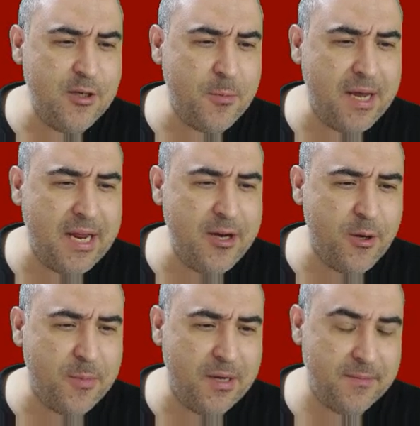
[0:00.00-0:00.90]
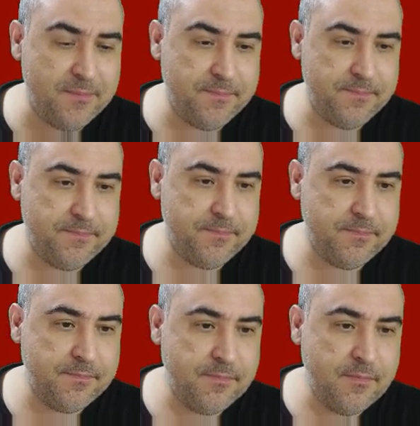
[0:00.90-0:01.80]
no marayoma.
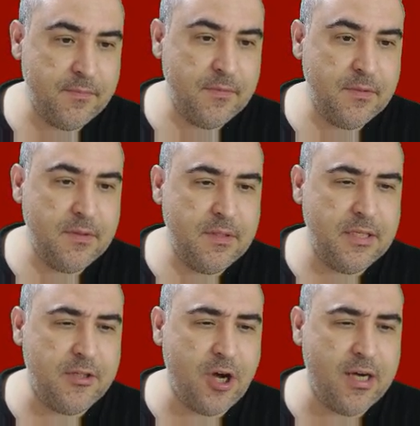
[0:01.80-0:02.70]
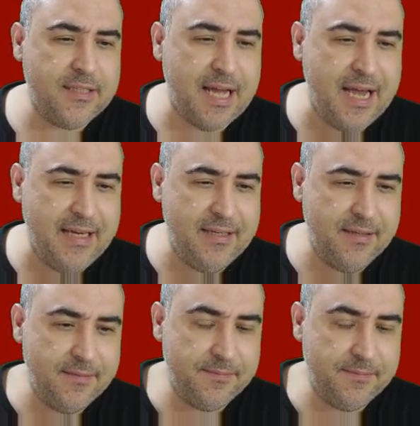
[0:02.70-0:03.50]
The dog died.